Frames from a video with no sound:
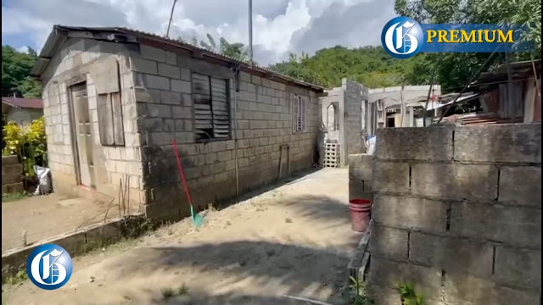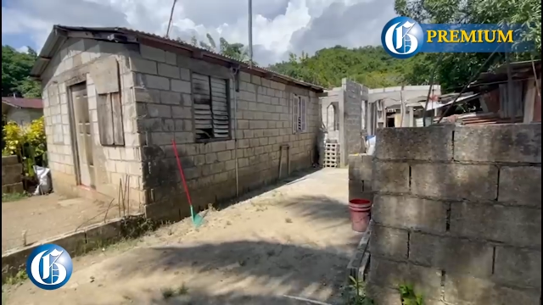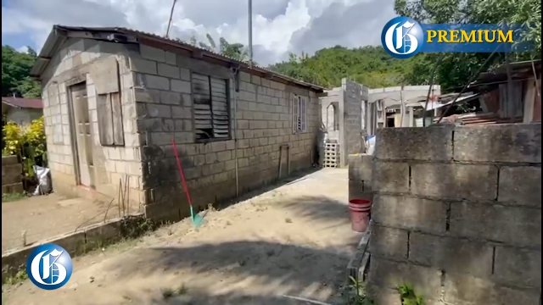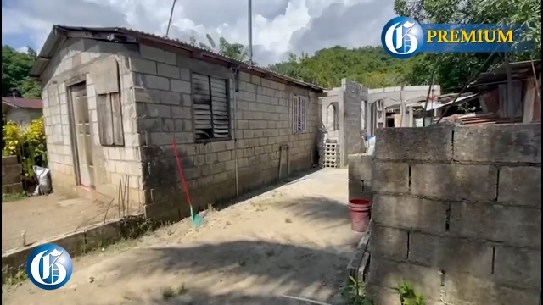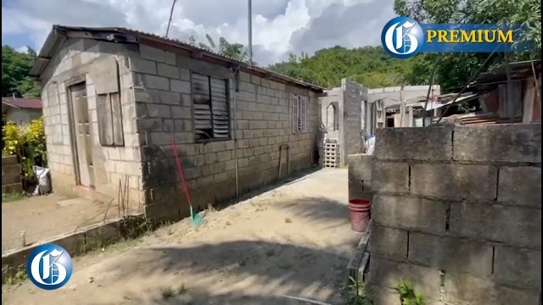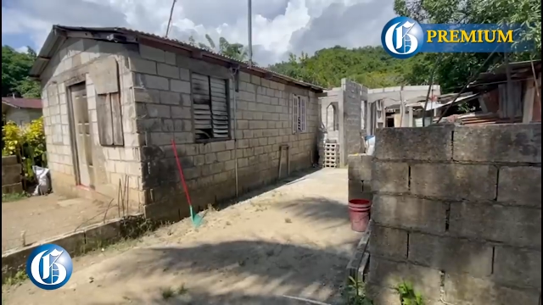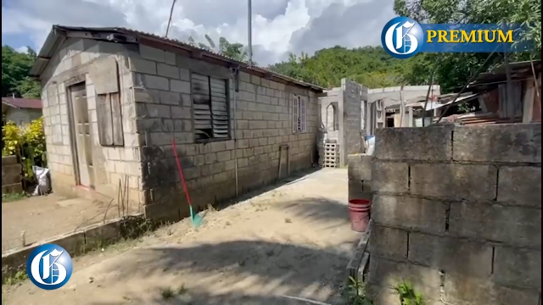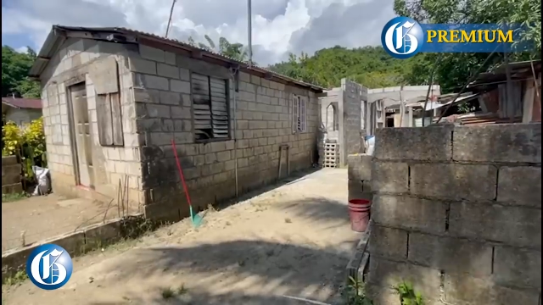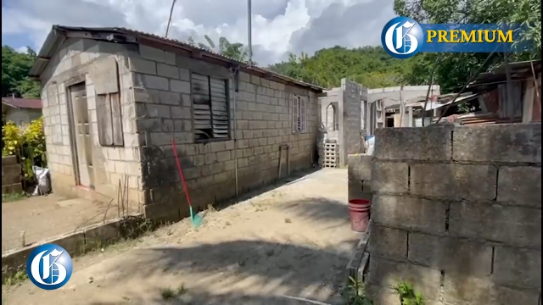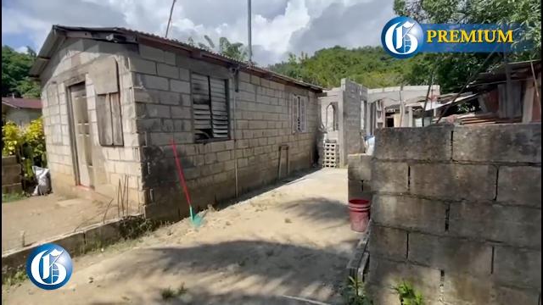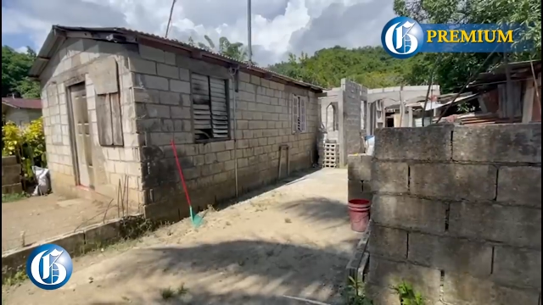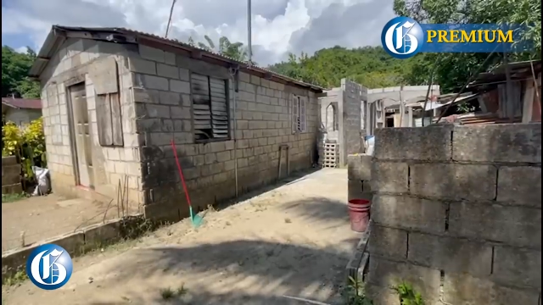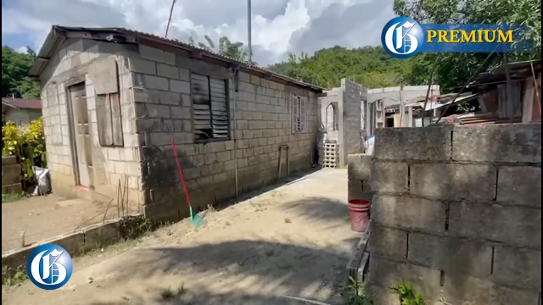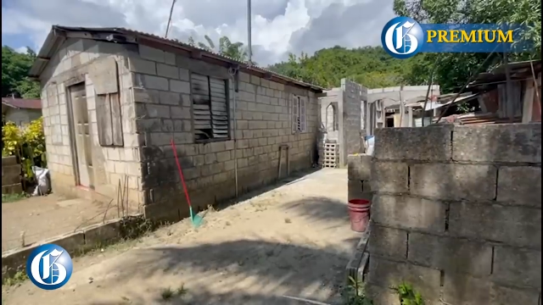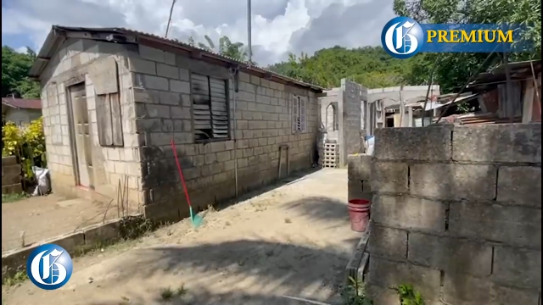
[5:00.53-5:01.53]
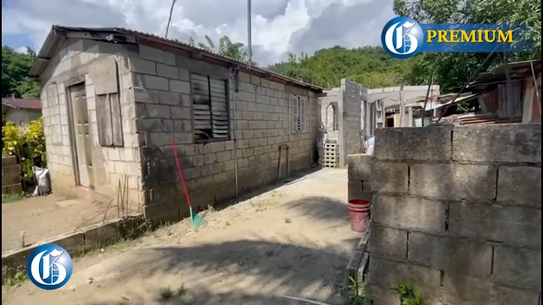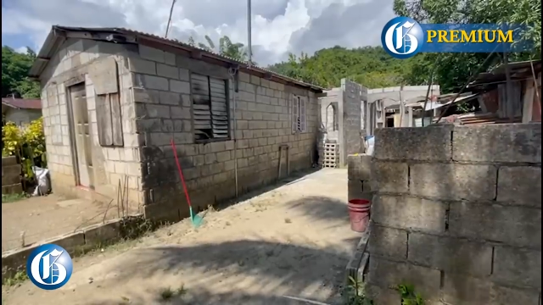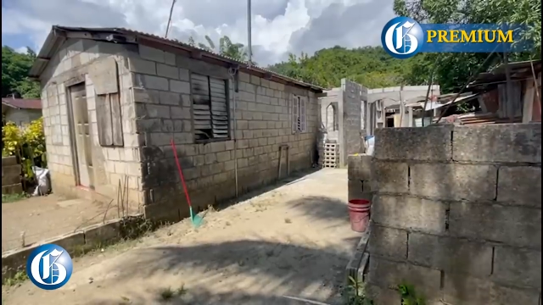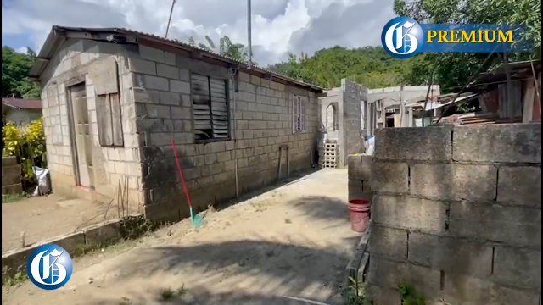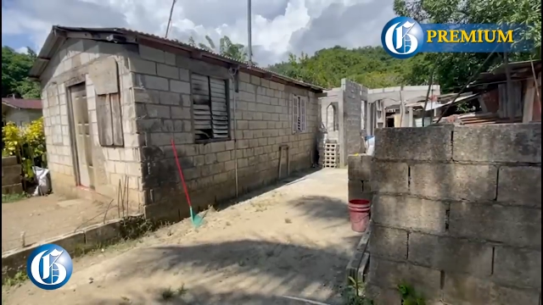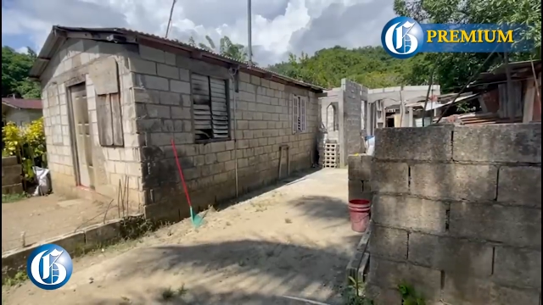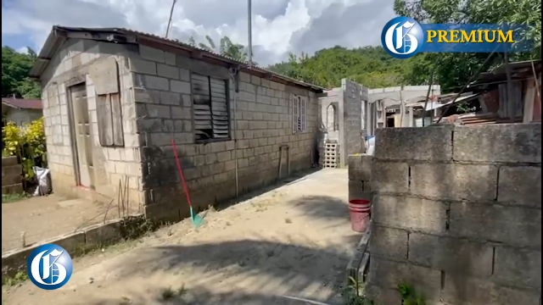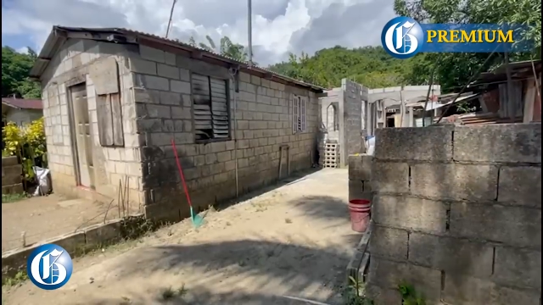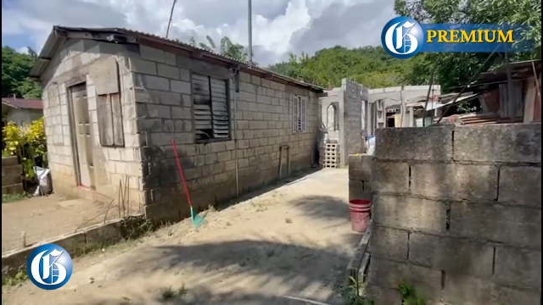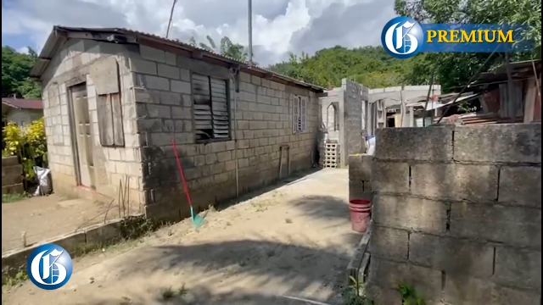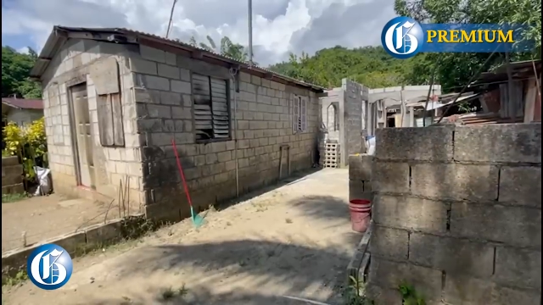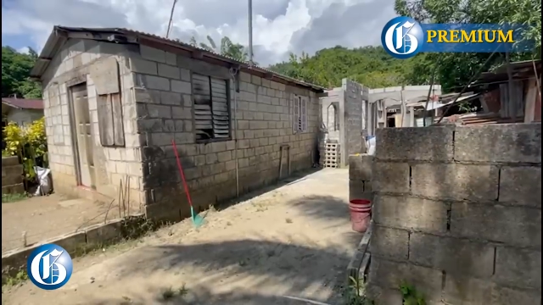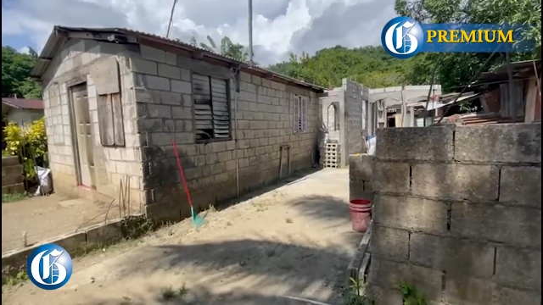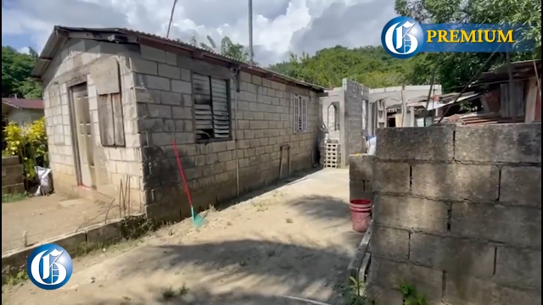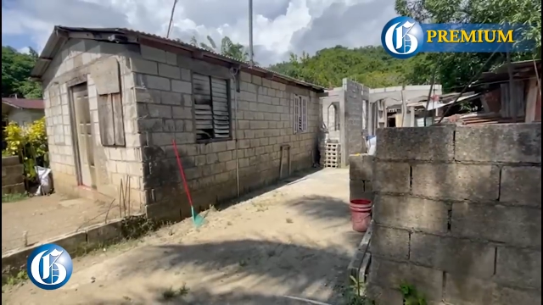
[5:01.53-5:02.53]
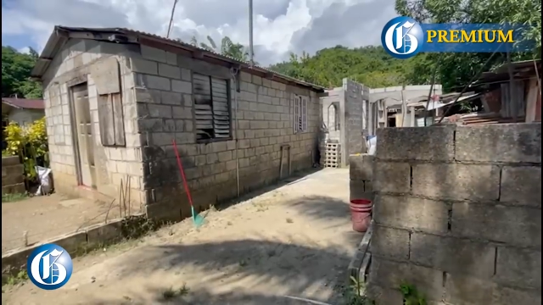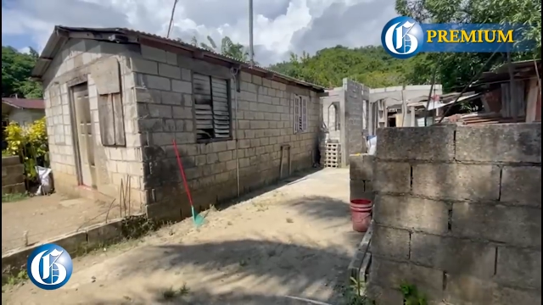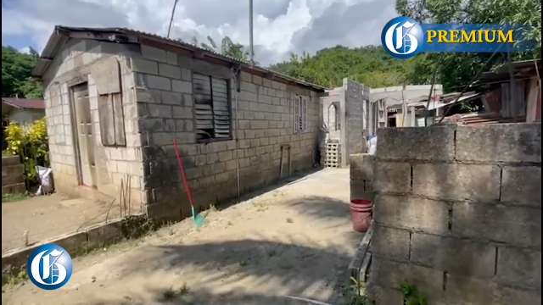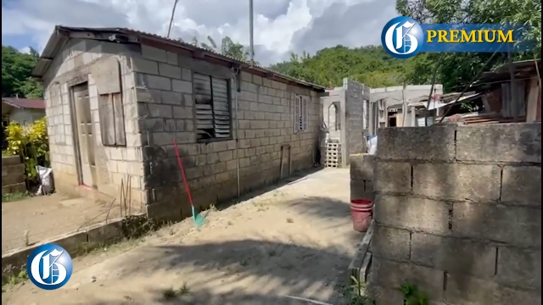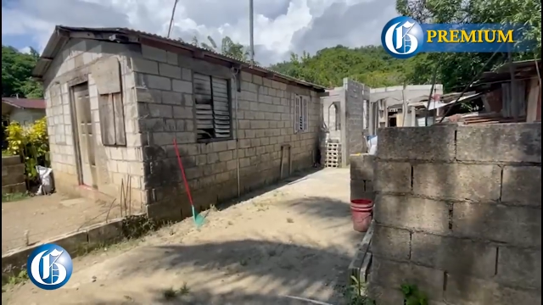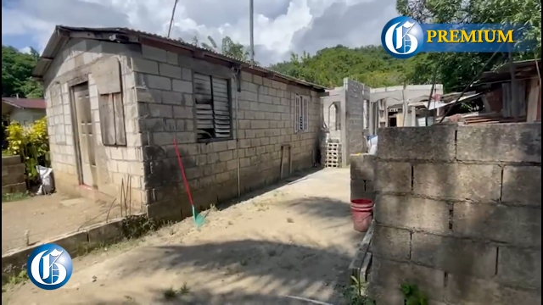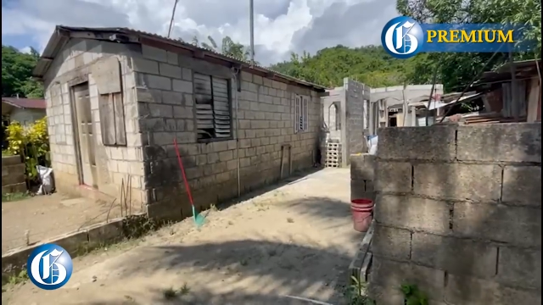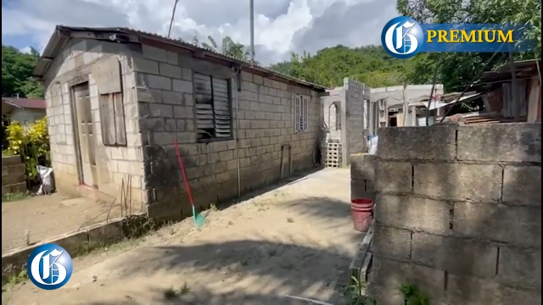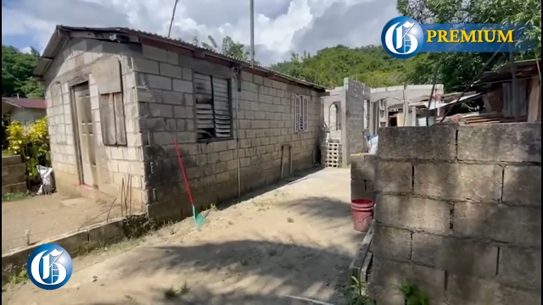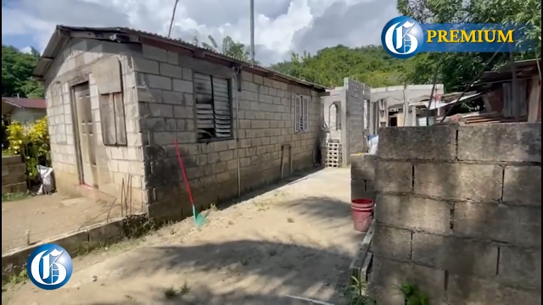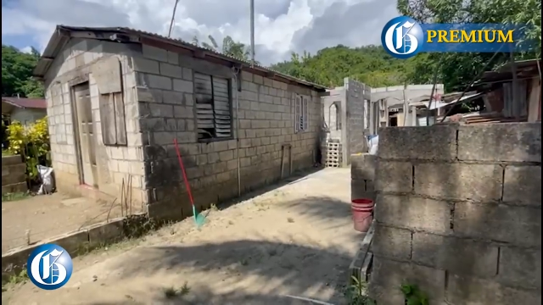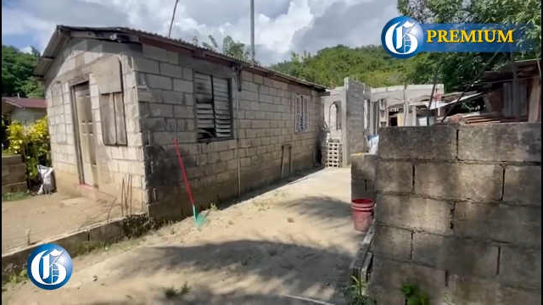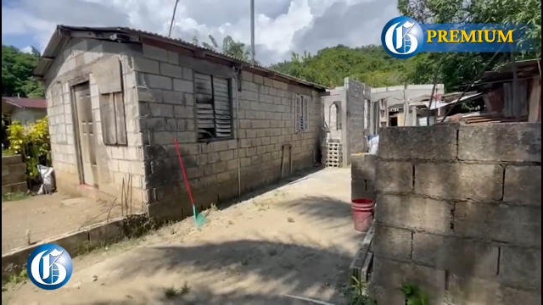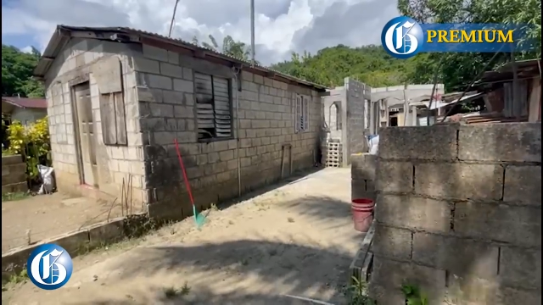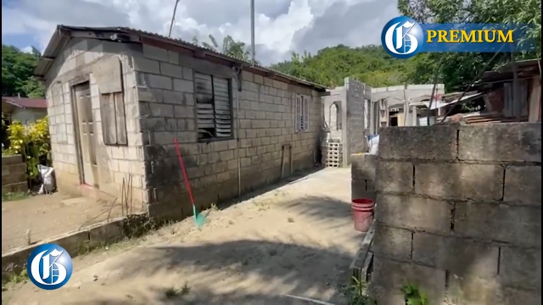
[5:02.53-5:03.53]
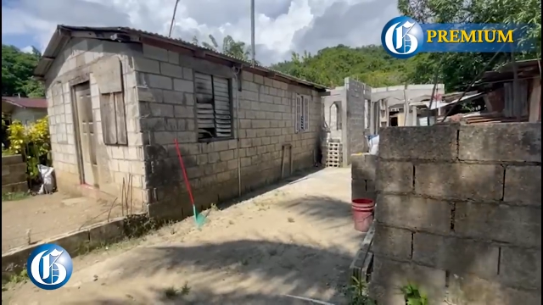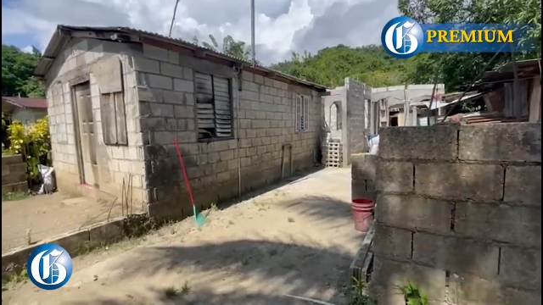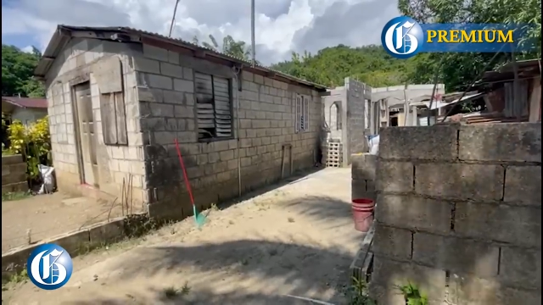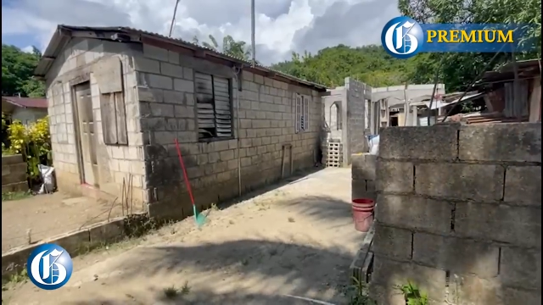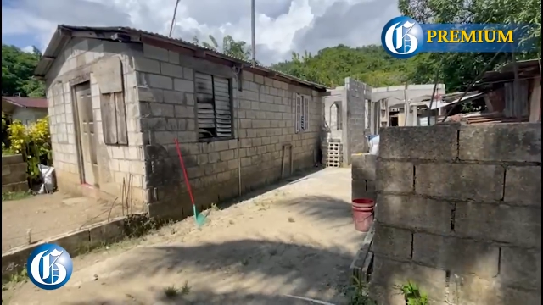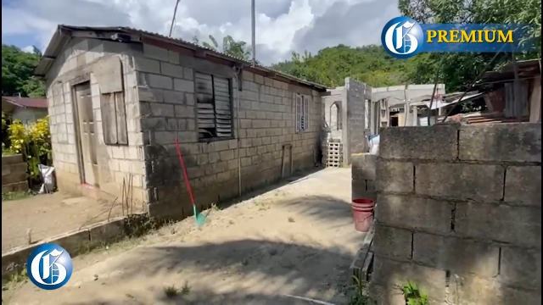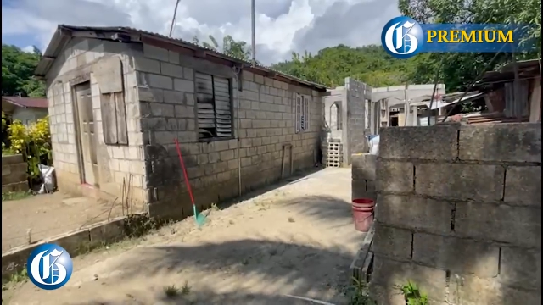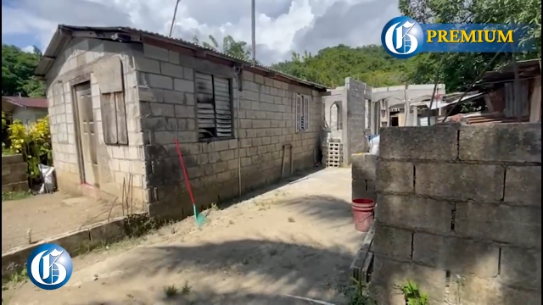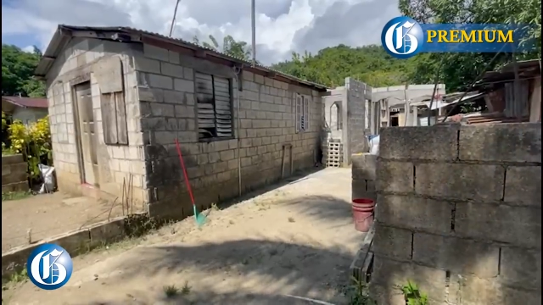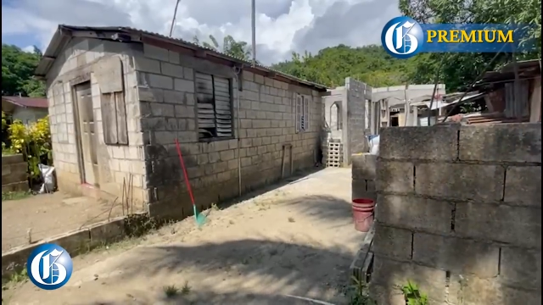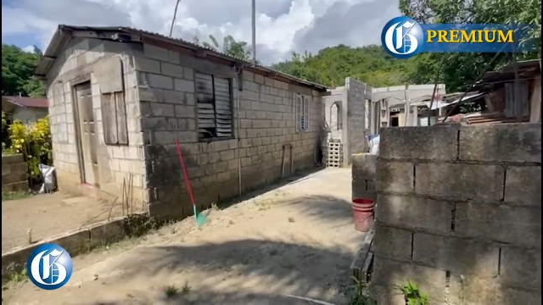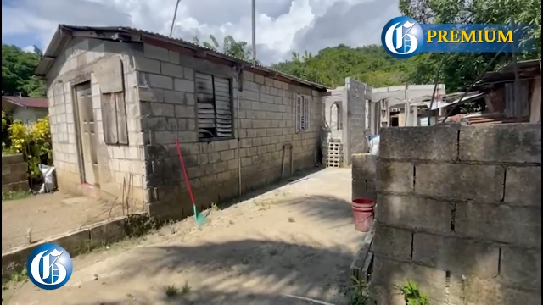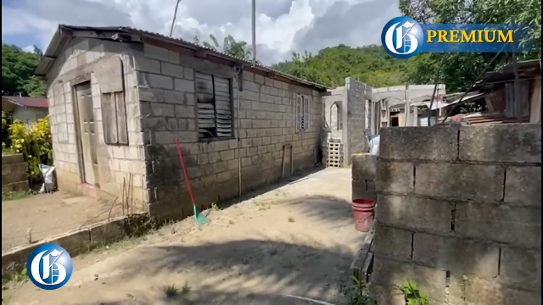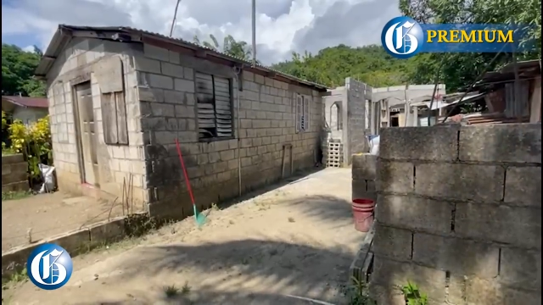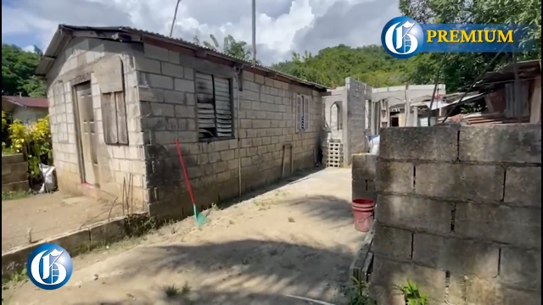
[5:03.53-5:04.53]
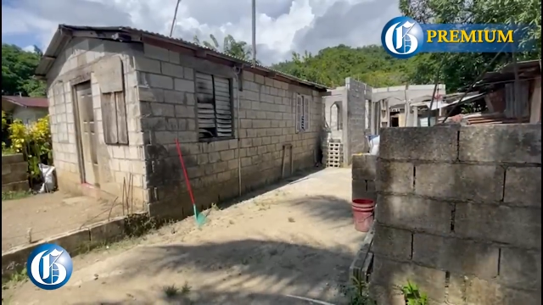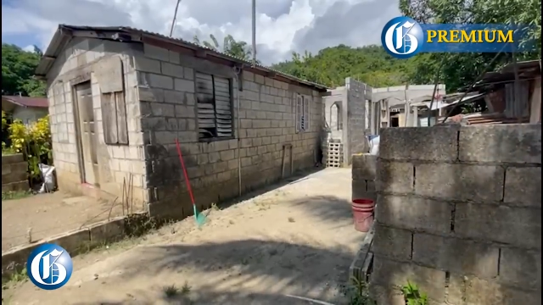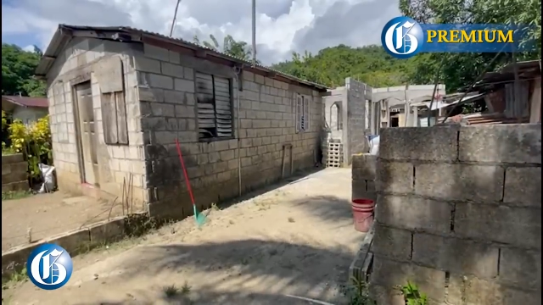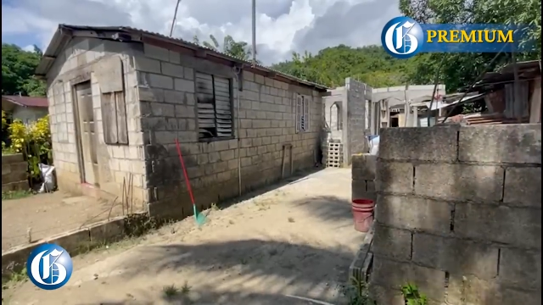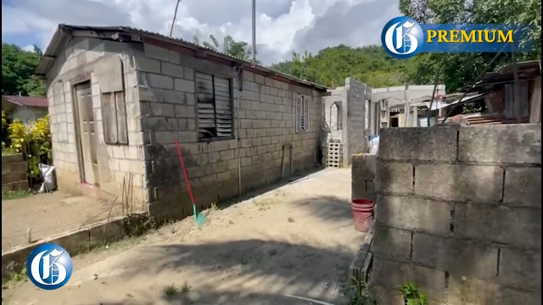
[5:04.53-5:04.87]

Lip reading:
No face is visible, so there are no lips to read.